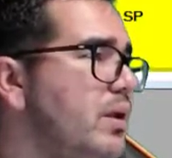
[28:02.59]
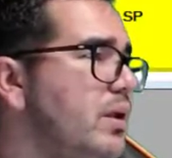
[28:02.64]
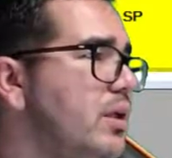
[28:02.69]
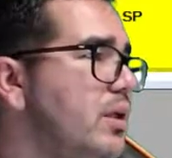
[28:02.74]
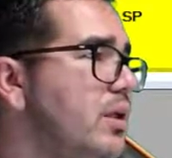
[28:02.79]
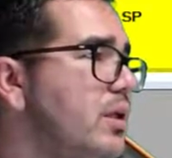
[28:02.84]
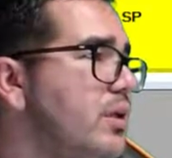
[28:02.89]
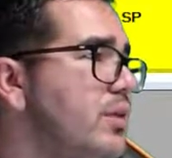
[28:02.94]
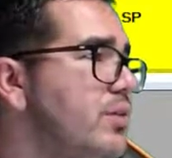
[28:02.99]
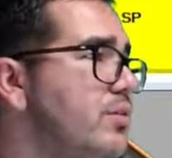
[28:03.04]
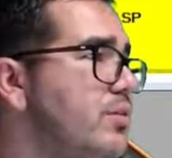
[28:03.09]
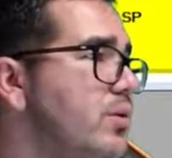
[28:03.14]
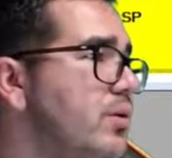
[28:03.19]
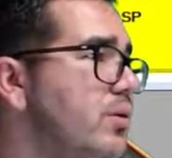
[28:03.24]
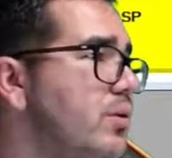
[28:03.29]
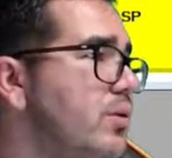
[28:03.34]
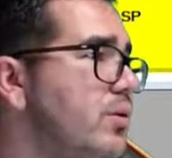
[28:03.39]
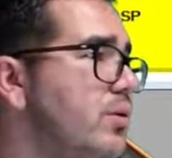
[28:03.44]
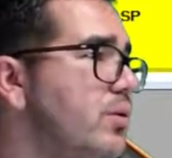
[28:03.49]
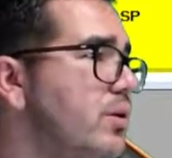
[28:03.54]

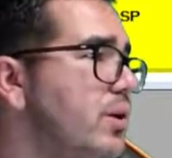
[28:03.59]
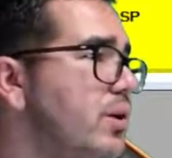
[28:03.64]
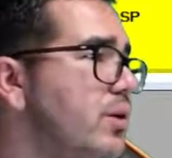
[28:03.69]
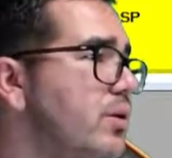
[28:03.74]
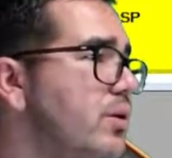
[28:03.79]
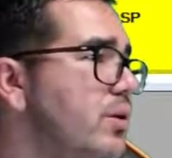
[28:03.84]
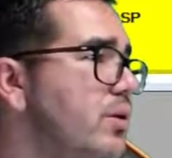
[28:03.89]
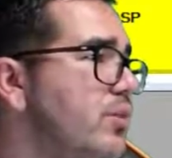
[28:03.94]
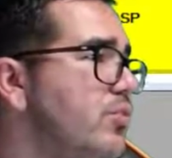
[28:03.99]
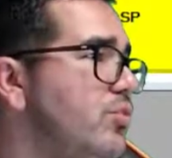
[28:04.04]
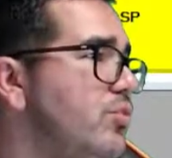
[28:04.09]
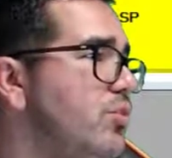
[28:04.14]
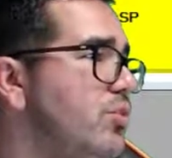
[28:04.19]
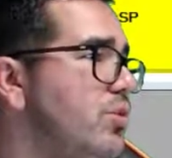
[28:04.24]
So I'm gonna choose